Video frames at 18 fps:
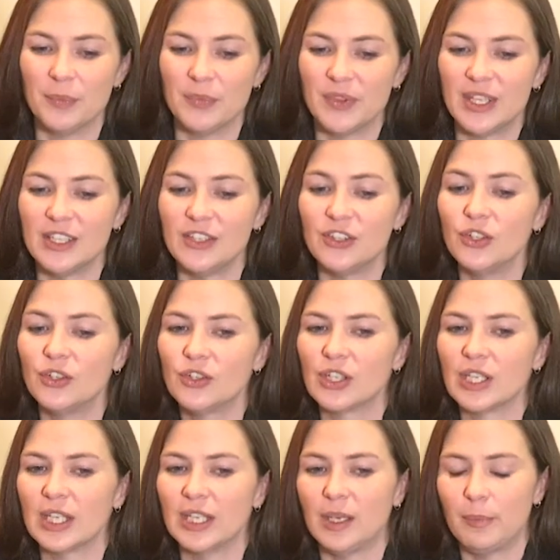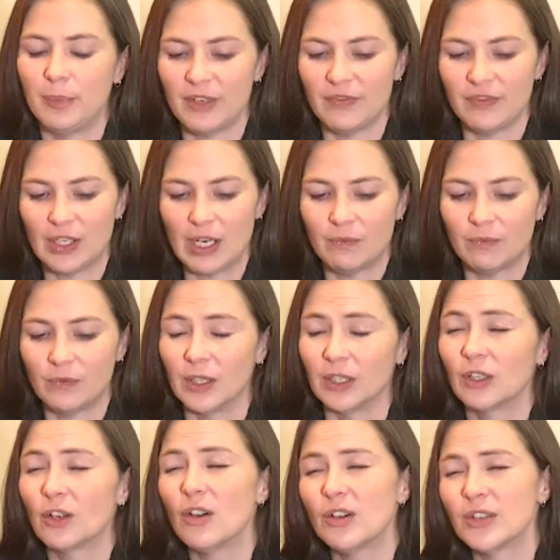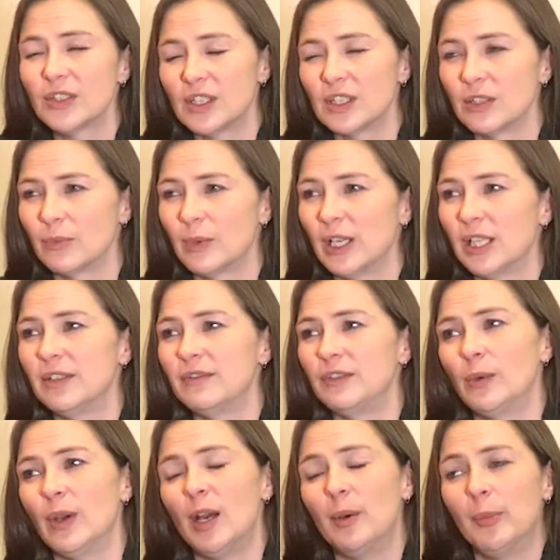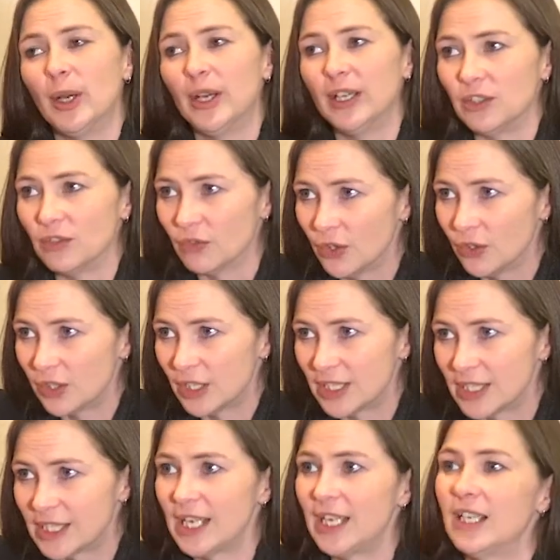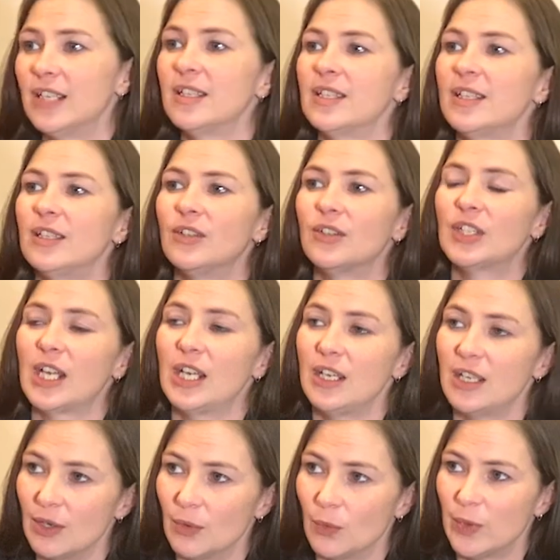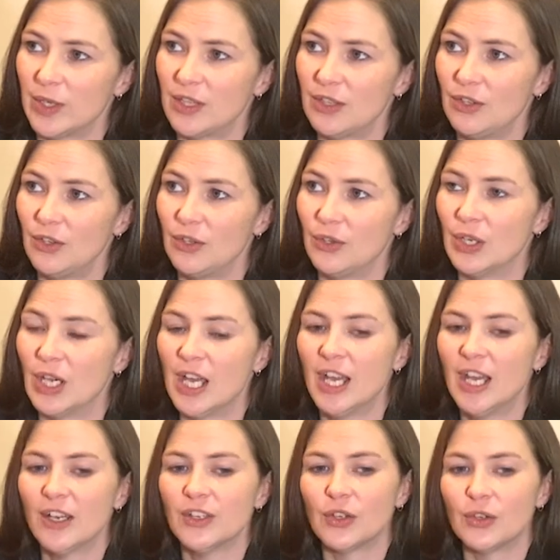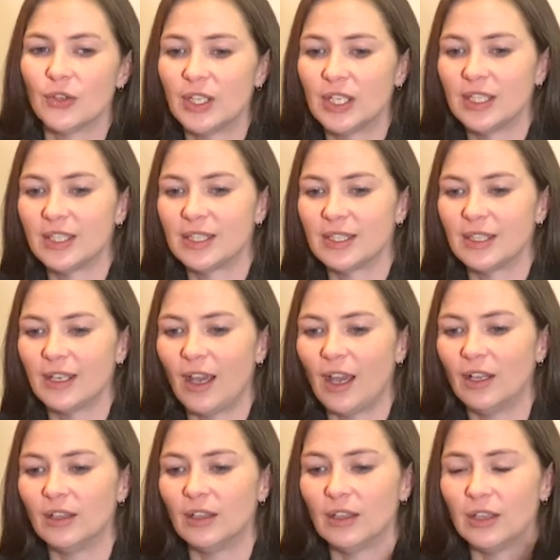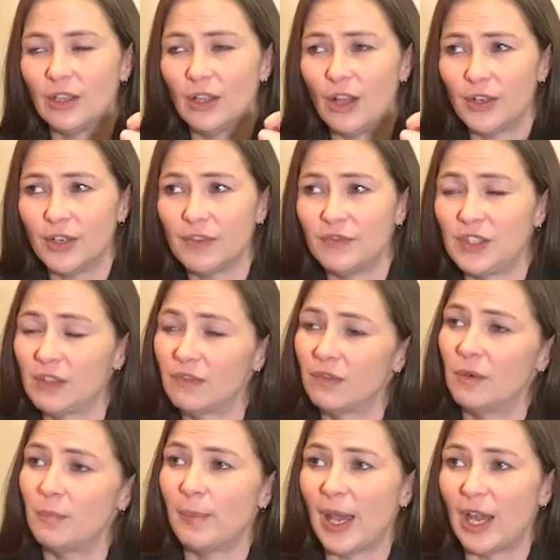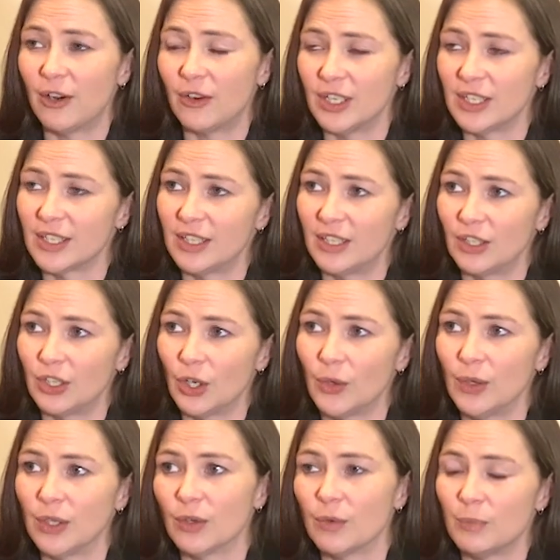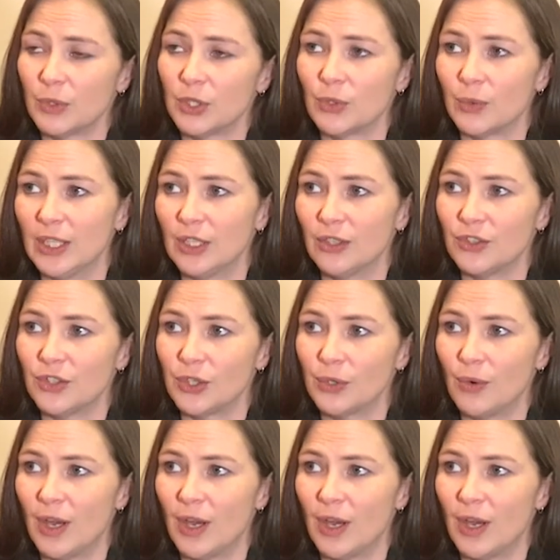There's usually a bit of an upfront cost as well if you are buying your own containers that you're taking with you. So there's a lot of different barriers that are going on between those two